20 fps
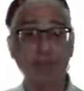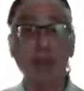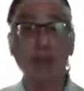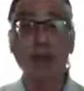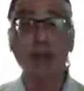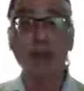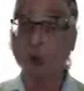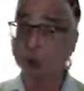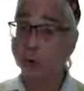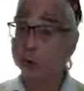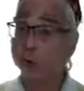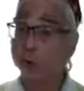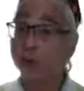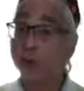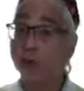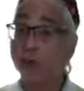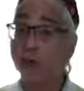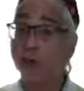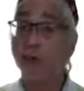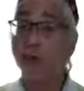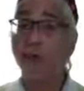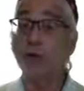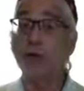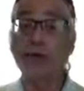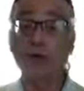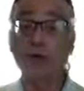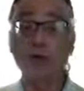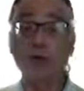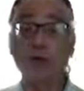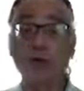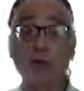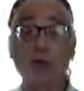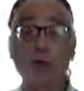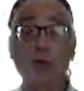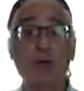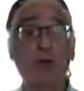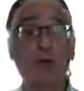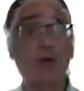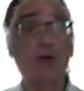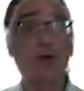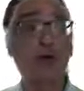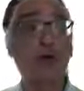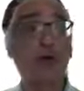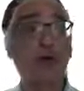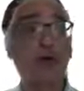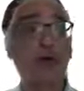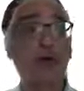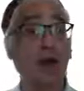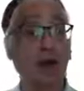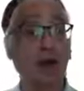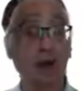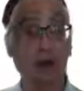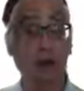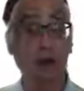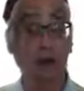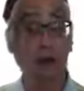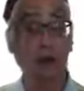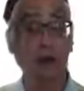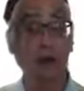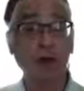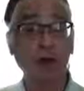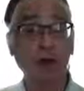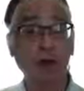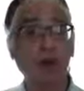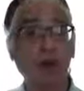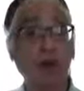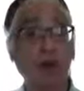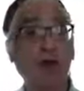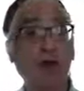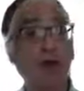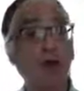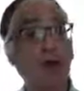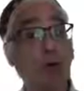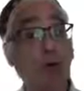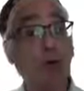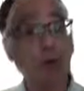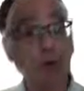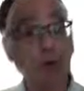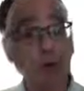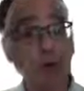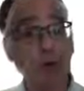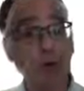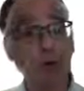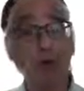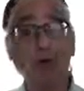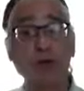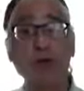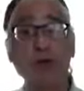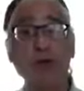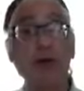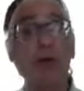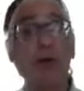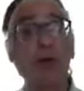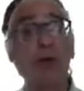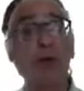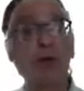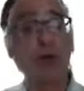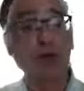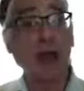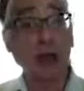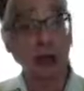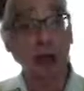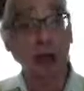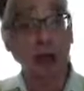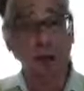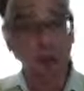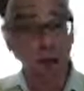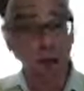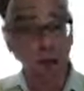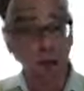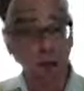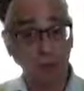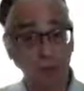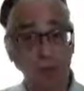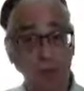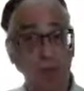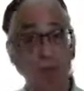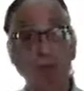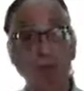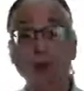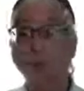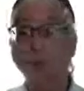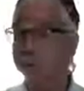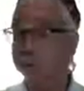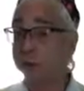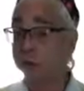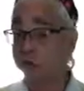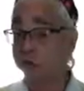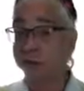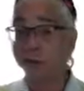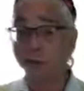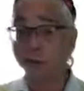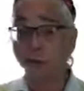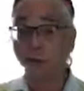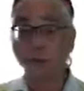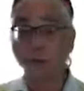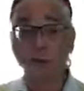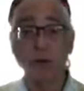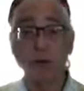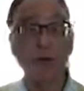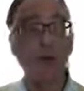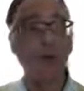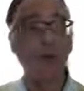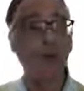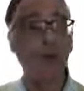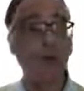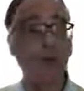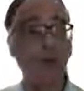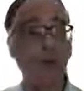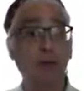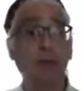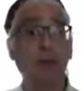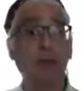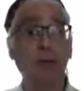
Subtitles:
Healthy transit time is 12 to 18 hours. If you have beets at night for dinner, and beets are a very healthy food,